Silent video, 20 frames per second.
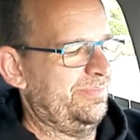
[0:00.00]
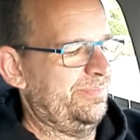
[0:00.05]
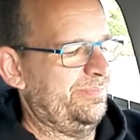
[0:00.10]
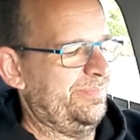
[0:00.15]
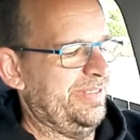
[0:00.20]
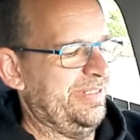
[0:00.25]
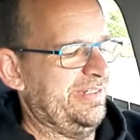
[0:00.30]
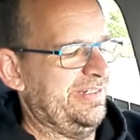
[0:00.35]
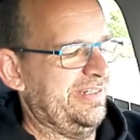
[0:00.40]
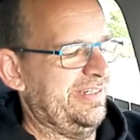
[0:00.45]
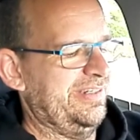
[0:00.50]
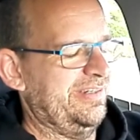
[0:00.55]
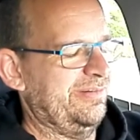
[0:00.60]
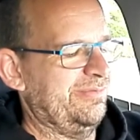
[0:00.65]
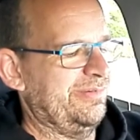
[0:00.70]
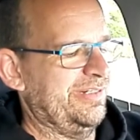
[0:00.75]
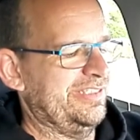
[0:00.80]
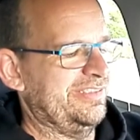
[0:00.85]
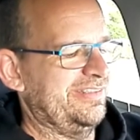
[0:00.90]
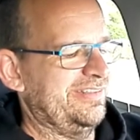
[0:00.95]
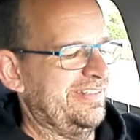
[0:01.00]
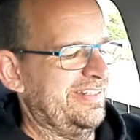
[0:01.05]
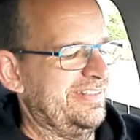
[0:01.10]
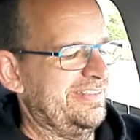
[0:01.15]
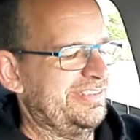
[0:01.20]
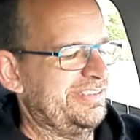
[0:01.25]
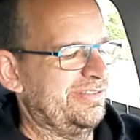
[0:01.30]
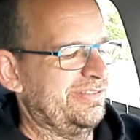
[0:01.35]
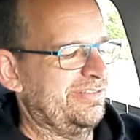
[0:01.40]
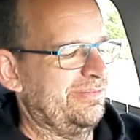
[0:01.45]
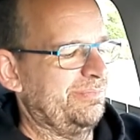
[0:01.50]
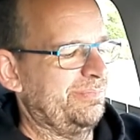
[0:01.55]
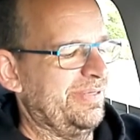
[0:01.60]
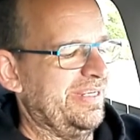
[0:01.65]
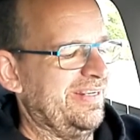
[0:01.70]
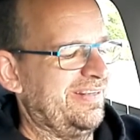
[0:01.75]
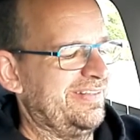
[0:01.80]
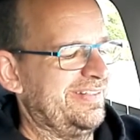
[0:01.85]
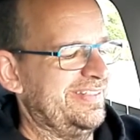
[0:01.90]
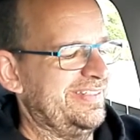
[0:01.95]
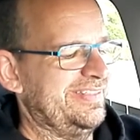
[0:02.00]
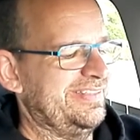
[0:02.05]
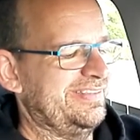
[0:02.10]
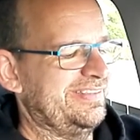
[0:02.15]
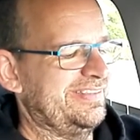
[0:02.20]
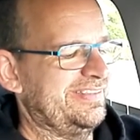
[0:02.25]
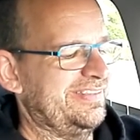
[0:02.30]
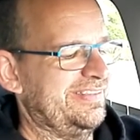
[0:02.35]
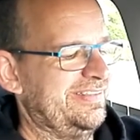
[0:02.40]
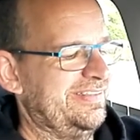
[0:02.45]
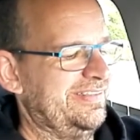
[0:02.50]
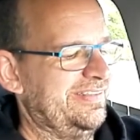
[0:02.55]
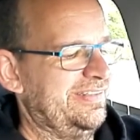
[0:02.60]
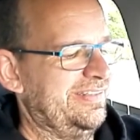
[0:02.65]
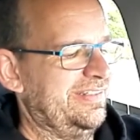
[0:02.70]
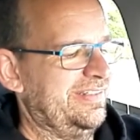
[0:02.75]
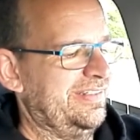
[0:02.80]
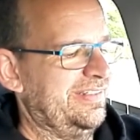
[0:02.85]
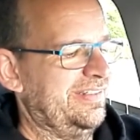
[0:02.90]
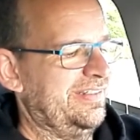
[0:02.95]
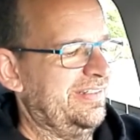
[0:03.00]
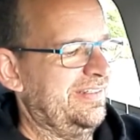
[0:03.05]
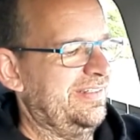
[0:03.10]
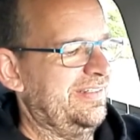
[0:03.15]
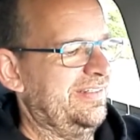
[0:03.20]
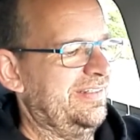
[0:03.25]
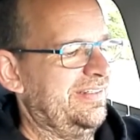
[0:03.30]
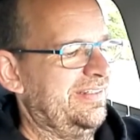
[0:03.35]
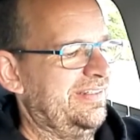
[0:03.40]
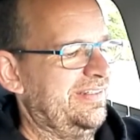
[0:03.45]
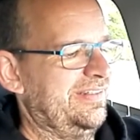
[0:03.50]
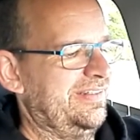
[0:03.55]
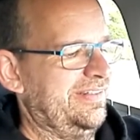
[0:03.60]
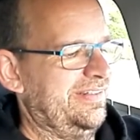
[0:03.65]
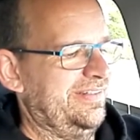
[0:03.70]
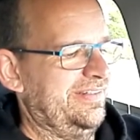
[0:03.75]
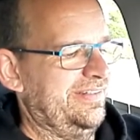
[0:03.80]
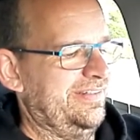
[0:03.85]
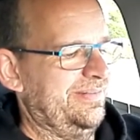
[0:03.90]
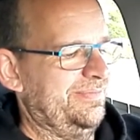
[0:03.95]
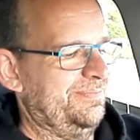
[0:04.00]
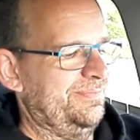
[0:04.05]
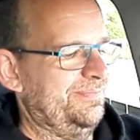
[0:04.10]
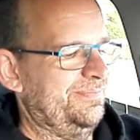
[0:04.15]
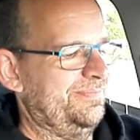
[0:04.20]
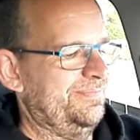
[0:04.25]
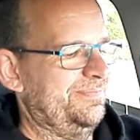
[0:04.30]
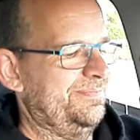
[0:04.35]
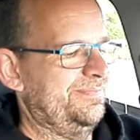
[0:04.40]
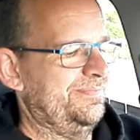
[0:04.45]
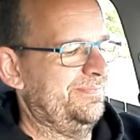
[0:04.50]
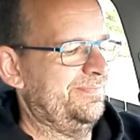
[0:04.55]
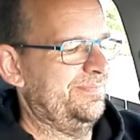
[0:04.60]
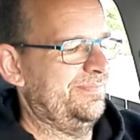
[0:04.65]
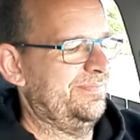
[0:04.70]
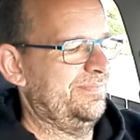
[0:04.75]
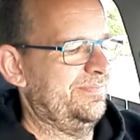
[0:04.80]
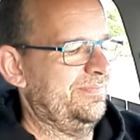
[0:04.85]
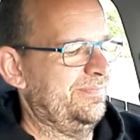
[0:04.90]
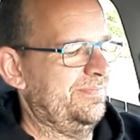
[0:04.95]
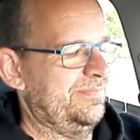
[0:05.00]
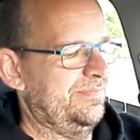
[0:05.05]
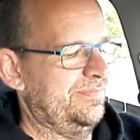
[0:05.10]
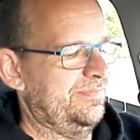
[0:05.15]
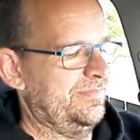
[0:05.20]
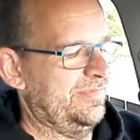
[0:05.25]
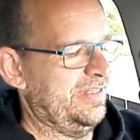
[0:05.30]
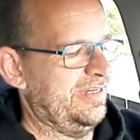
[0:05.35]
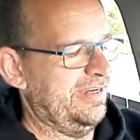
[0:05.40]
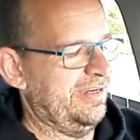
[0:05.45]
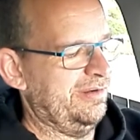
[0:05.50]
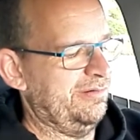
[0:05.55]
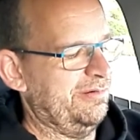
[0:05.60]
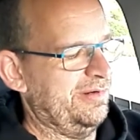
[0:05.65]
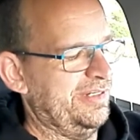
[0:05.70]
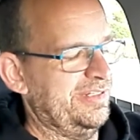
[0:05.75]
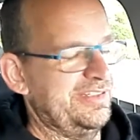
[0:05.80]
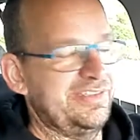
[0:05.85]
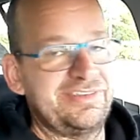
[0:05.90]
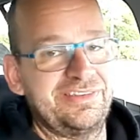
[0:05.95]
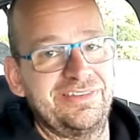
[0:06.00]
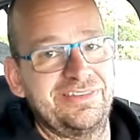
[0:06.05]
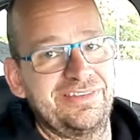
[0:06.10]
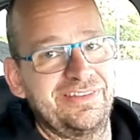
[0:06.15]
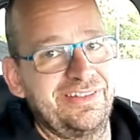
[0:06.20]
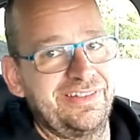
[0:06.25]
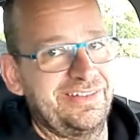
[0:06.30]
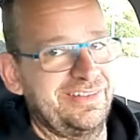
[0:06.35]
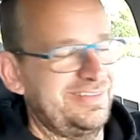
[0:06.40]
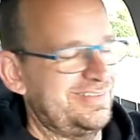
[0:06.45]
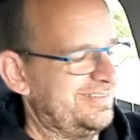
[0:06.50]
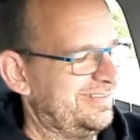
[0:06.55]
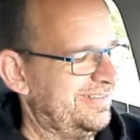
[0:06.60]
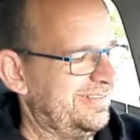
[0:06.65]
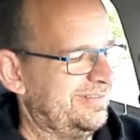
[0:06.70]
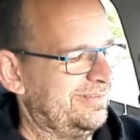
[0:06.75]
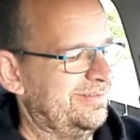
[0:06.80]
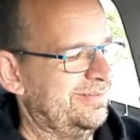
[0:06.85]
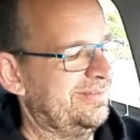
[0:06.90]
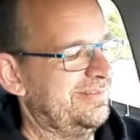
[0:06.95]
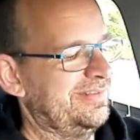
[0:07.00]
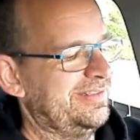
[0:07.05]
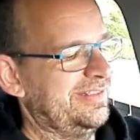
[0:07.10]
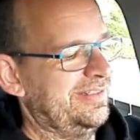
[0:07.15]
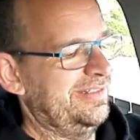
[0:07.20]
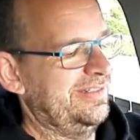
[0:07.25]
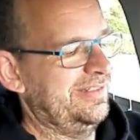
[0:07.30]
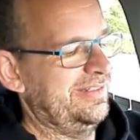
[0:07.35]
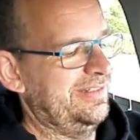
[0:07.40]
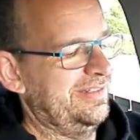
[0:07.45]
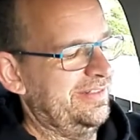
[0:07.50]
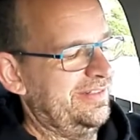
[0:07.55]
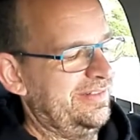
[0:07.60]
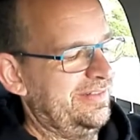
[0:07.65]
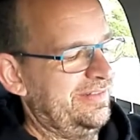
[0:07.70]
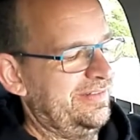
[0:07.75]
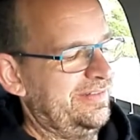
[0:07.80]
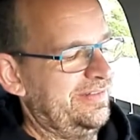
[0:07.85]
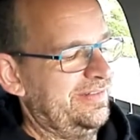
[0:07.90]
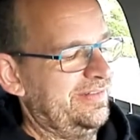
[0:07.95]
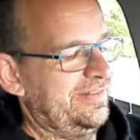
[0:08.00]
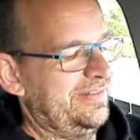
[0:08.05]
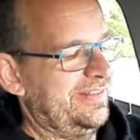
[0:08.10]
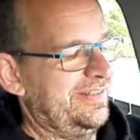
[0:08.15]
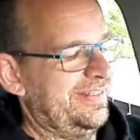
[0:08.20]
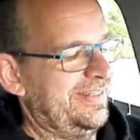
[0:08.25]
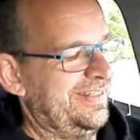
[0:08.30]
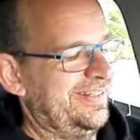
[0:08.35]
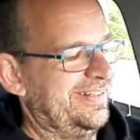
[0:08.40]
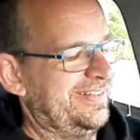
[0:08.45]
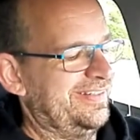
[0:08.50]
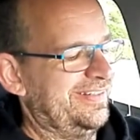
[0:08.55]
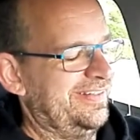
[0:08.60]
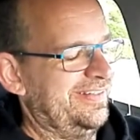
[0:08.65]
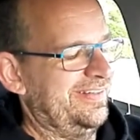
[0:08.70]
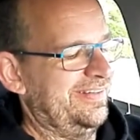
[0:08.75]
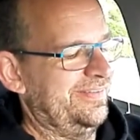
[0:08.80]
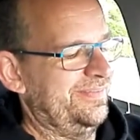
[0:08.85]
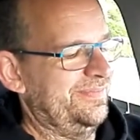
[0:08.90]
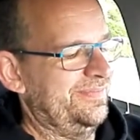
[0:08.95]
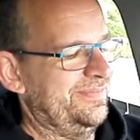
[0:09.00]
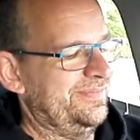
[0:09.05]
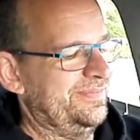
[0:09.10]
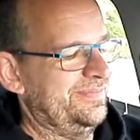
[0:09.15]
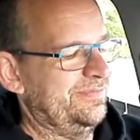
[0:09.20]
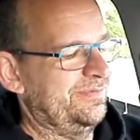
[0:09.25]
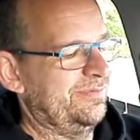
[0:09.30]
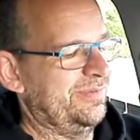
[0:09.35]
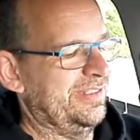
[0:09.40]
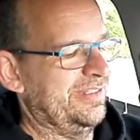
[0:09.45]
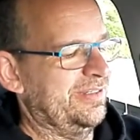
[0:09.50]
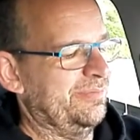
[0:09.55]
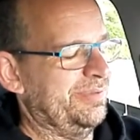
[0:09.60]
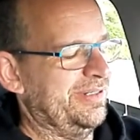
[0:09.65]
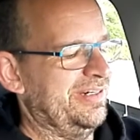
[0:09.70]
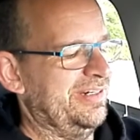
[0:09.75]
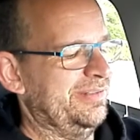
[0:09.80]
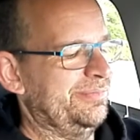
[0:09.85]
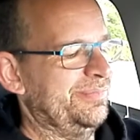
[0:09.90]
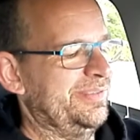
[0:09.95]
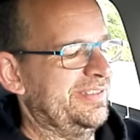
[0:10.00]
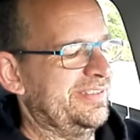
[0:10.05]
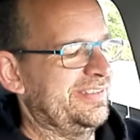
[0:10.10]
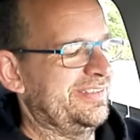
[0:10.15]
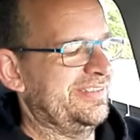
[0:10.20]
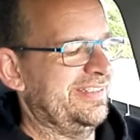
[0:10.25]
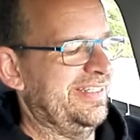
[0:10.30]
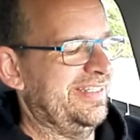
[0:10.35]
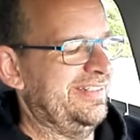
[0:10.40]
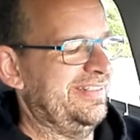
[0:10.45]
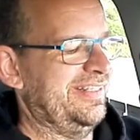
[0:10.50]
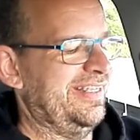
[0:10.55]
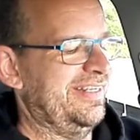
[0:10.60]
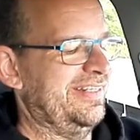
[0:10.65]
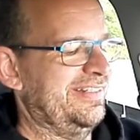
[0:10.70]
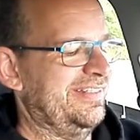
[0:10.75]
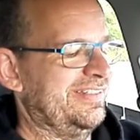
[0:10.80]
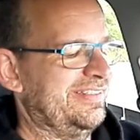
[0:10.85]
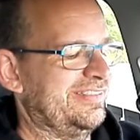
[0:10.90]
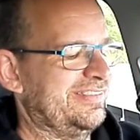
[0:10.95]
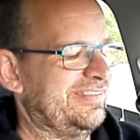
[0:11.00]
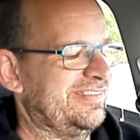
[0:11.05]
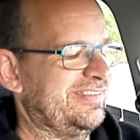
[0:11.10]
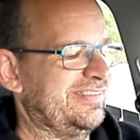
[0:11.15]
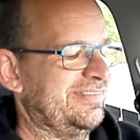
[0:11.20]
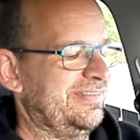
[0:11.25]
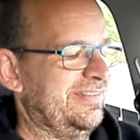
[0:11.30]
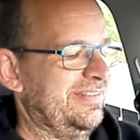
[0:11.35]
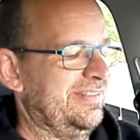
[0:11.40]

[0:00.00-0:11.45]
big residential buildings, high rises, I guess they're called, and with apartments, and this